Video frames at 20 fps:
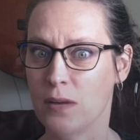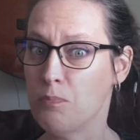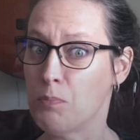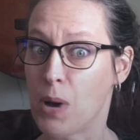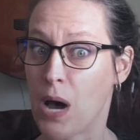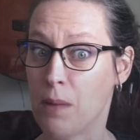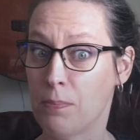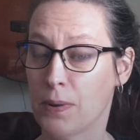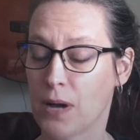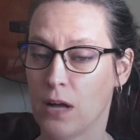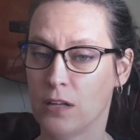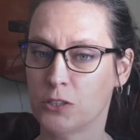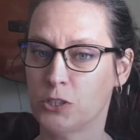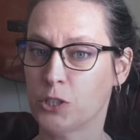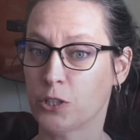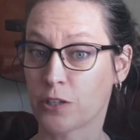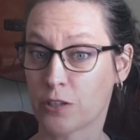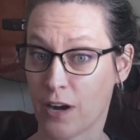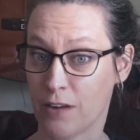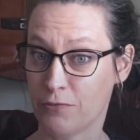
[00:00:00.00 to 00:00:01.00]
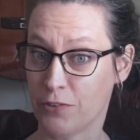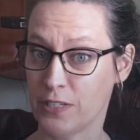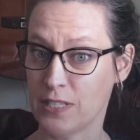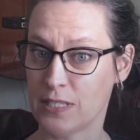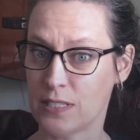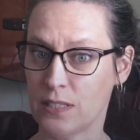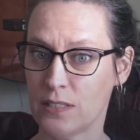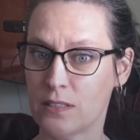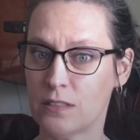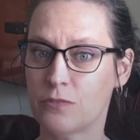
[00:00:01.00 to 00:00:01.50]
and pop culture
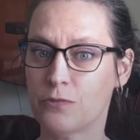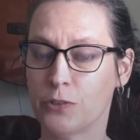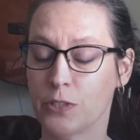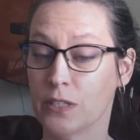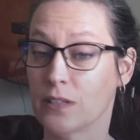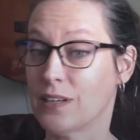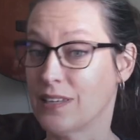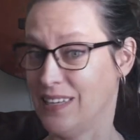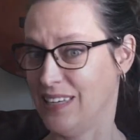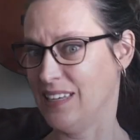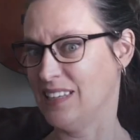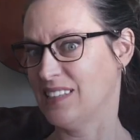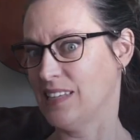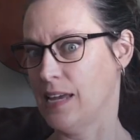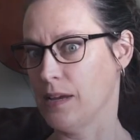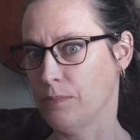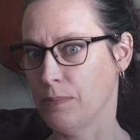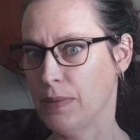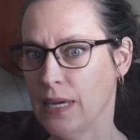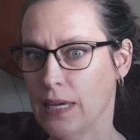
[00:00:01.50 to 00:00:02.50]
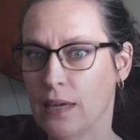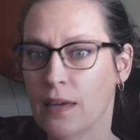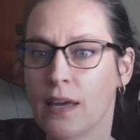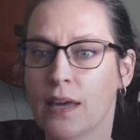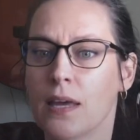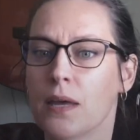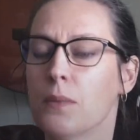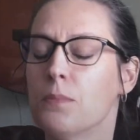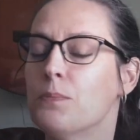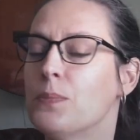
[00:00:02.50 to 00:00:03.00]
references for geeks like me,
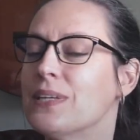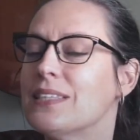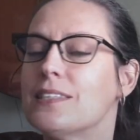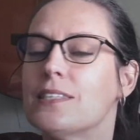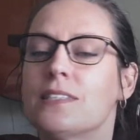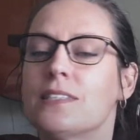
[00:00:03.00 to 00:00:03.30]
but